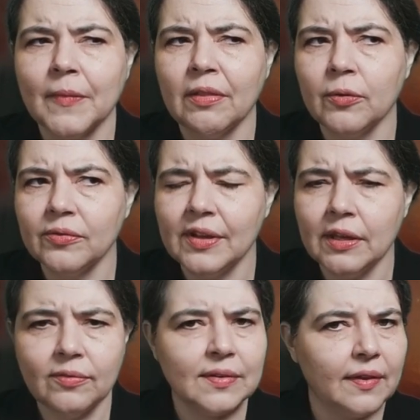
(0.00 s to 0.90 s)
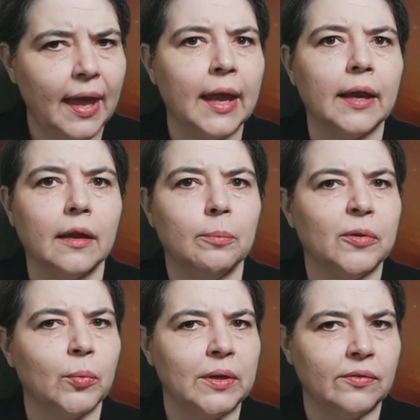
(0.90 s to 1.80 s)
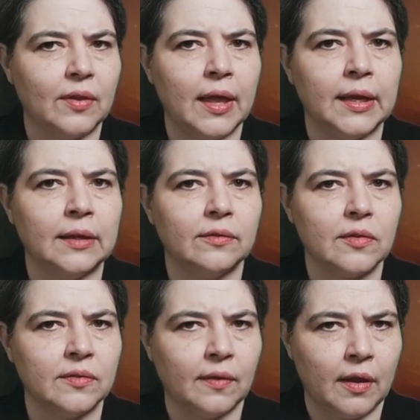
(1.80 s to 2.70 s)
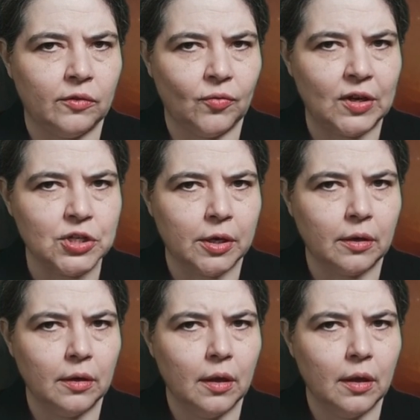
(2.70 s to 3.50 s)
There is a give and take between science and science fiction,